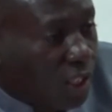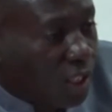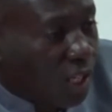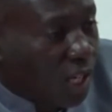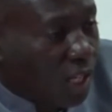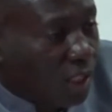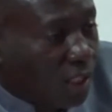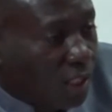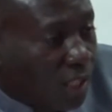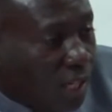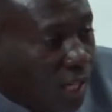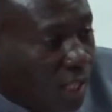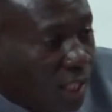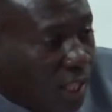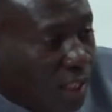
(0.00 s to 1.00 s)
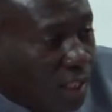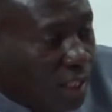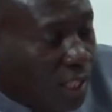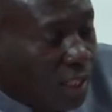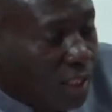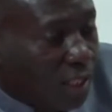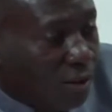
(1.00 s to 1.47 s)
and the others
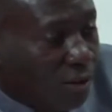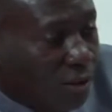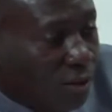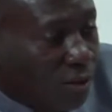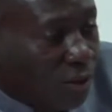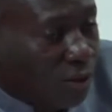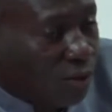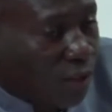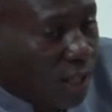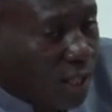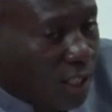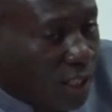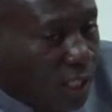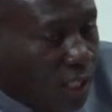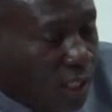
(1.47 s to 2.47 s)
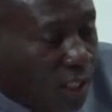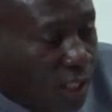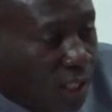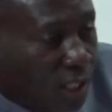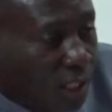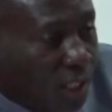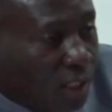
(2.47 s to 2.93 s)
that are financially
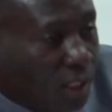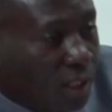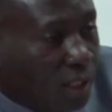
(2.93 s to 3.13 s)
related,